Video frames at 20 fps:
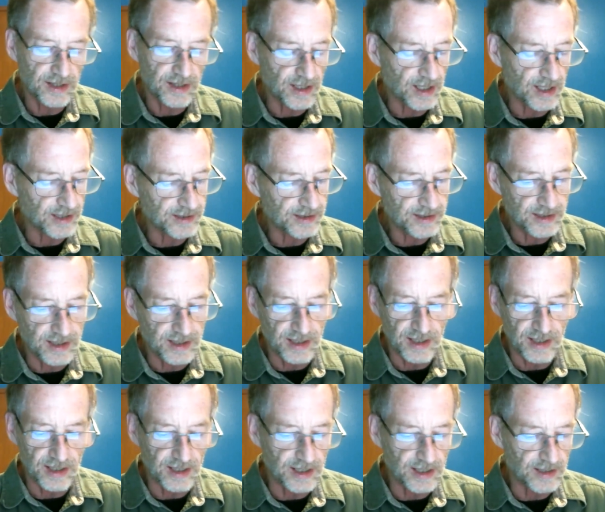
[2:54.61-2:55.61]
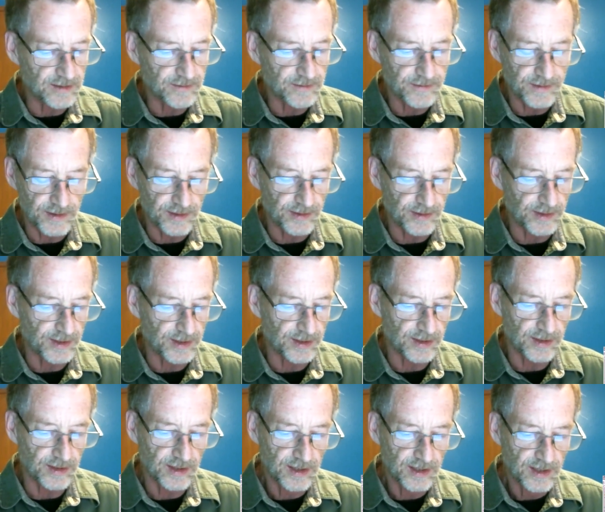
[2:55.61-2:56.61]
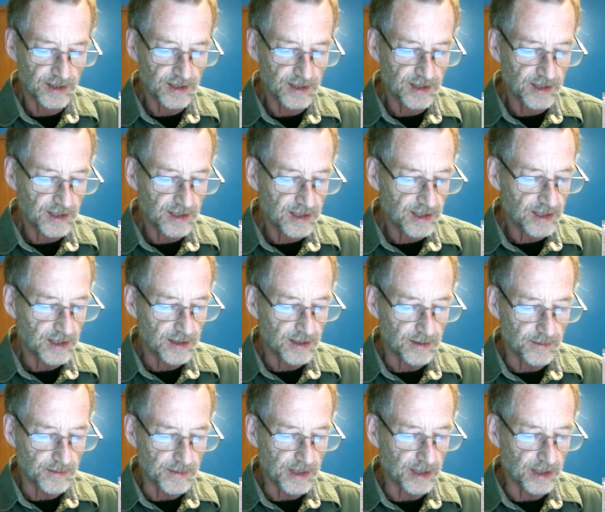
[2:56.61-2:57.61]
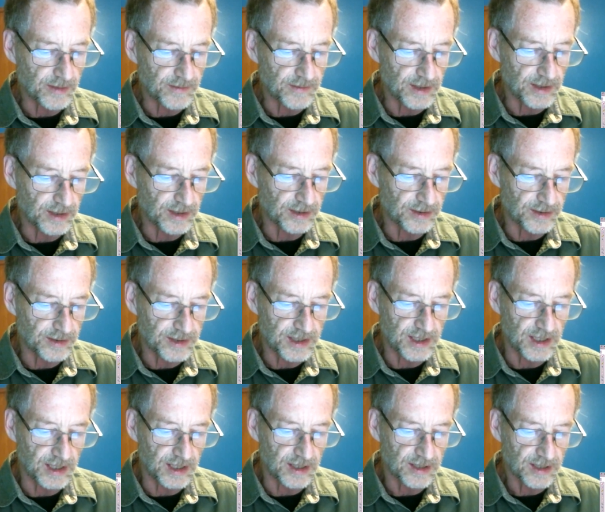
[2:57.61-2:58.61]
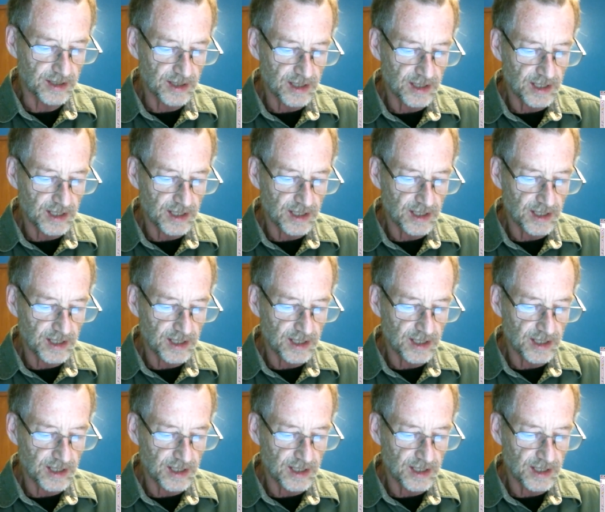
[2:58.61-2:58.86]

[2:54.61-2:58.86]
not the inferior alveolar teeth.